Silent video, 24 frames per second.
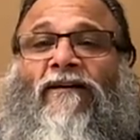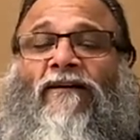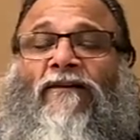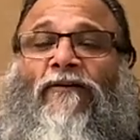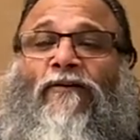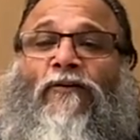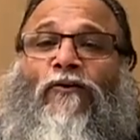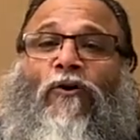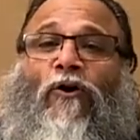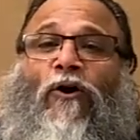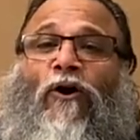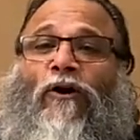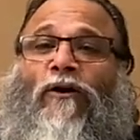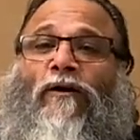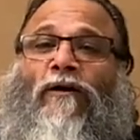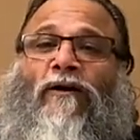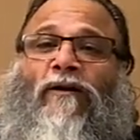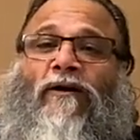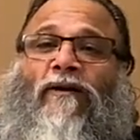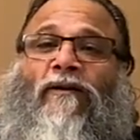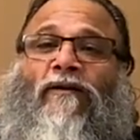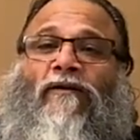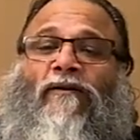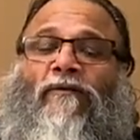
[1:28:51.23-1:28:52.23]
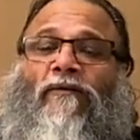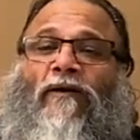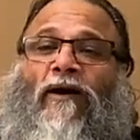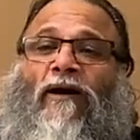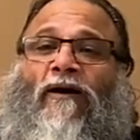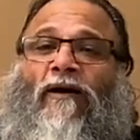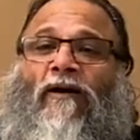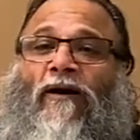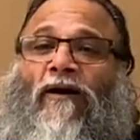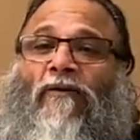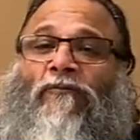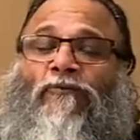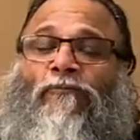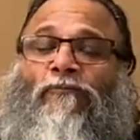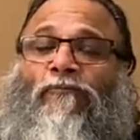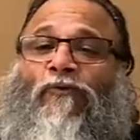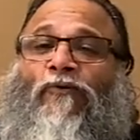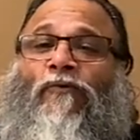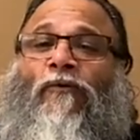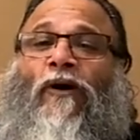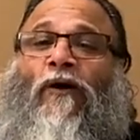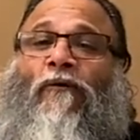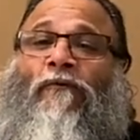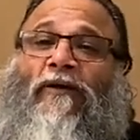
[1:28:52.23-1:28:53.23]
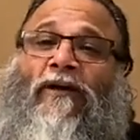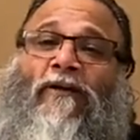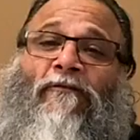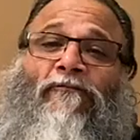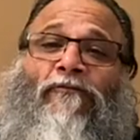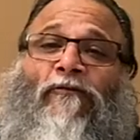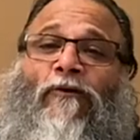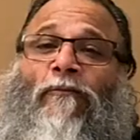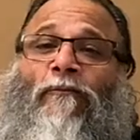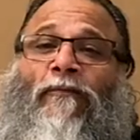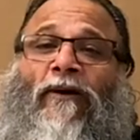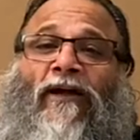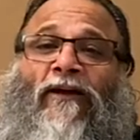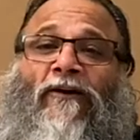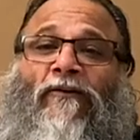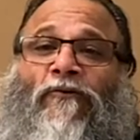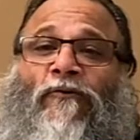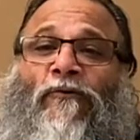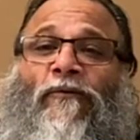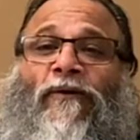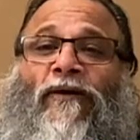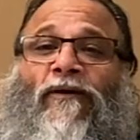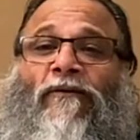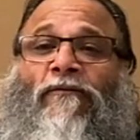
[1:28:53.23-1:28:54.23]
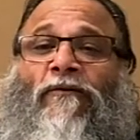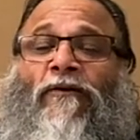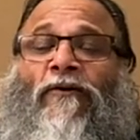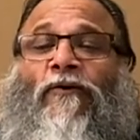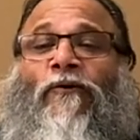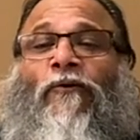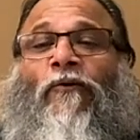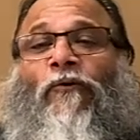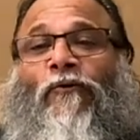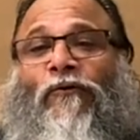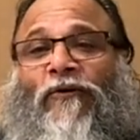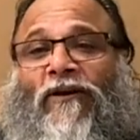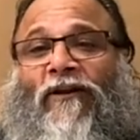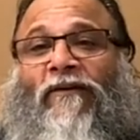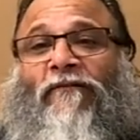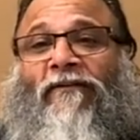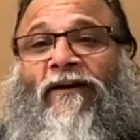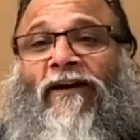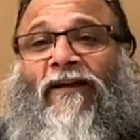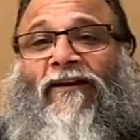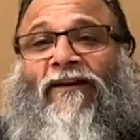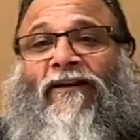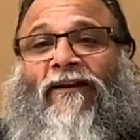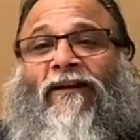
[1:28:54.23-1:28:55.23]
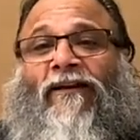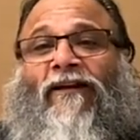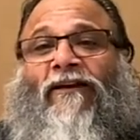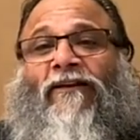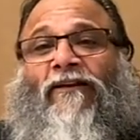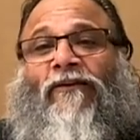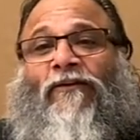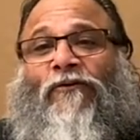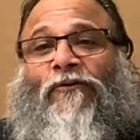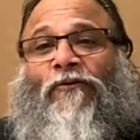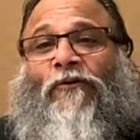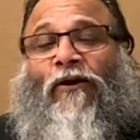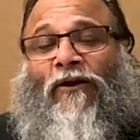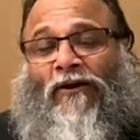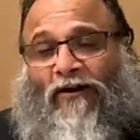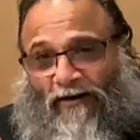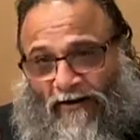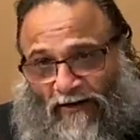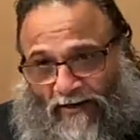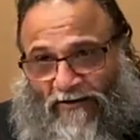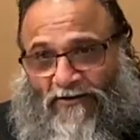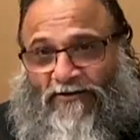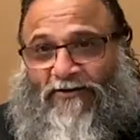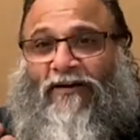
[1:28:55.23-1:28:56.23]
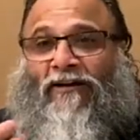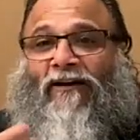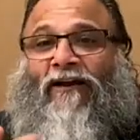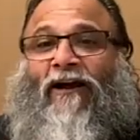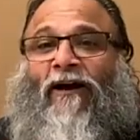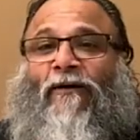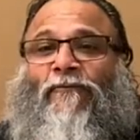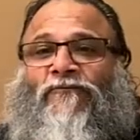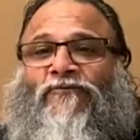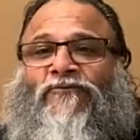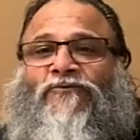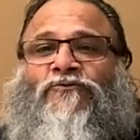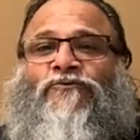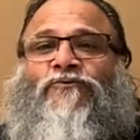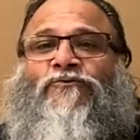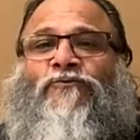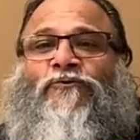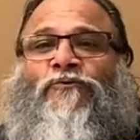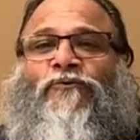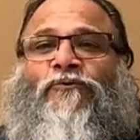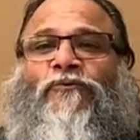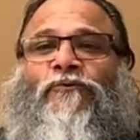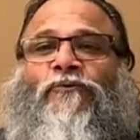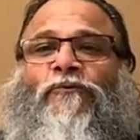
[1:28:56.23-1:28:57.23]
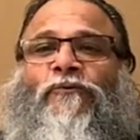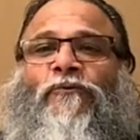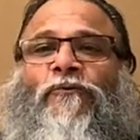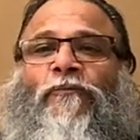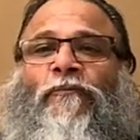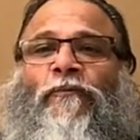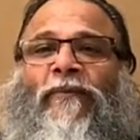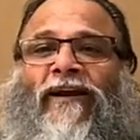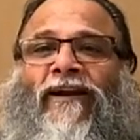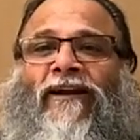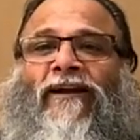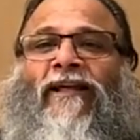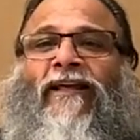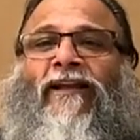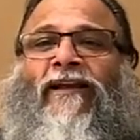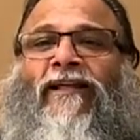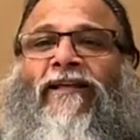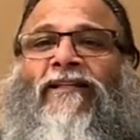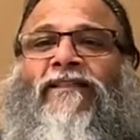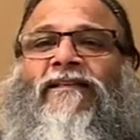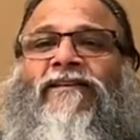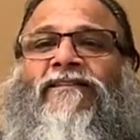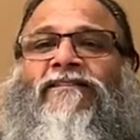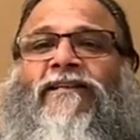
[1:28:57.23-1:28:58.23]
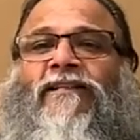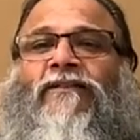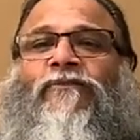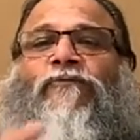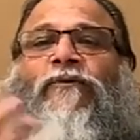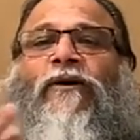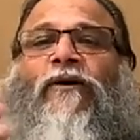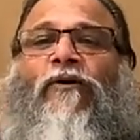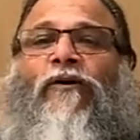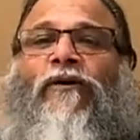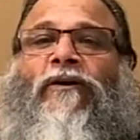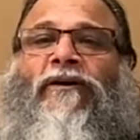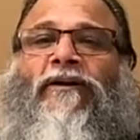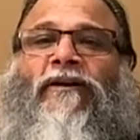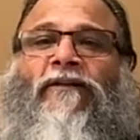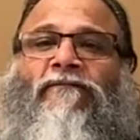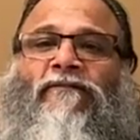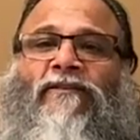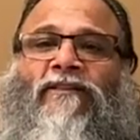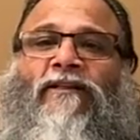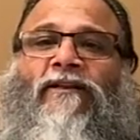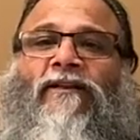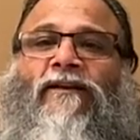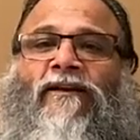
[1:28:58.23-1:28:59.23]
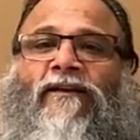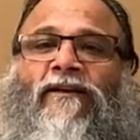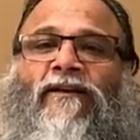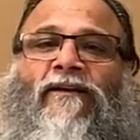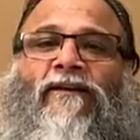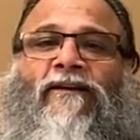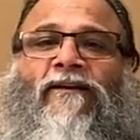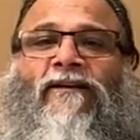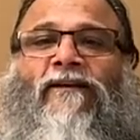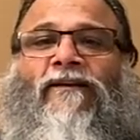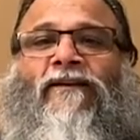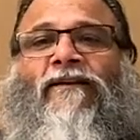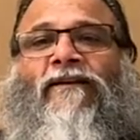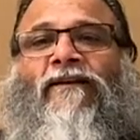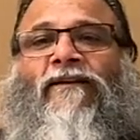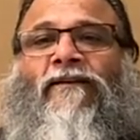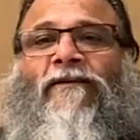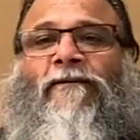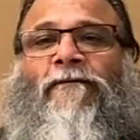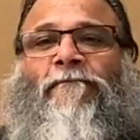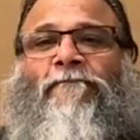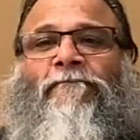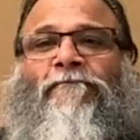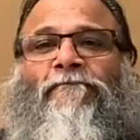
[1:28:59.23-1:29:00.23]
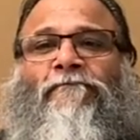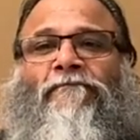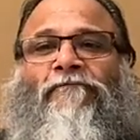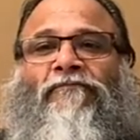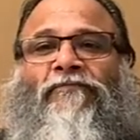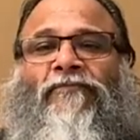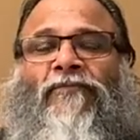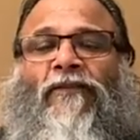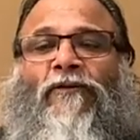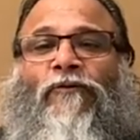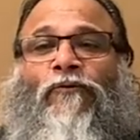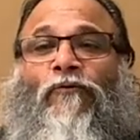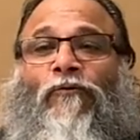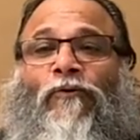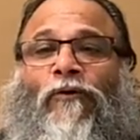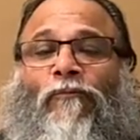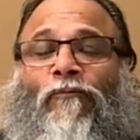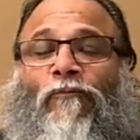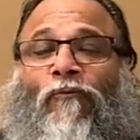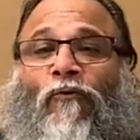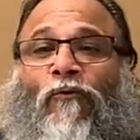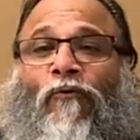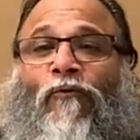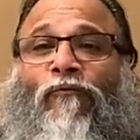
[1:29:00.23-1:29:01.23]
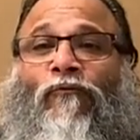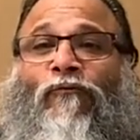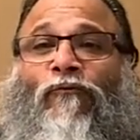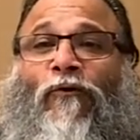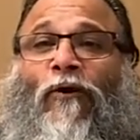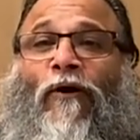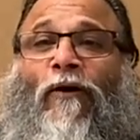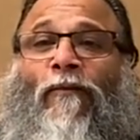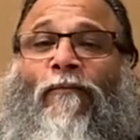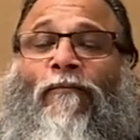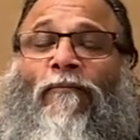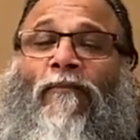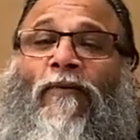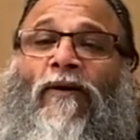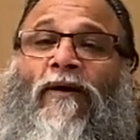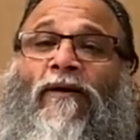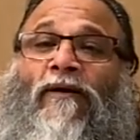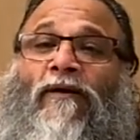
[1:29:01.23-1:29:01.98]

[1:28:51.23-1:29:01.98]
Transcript: non uh, uh, move away from microwave only when your attention comes to maintaining the sattva quality within you will move from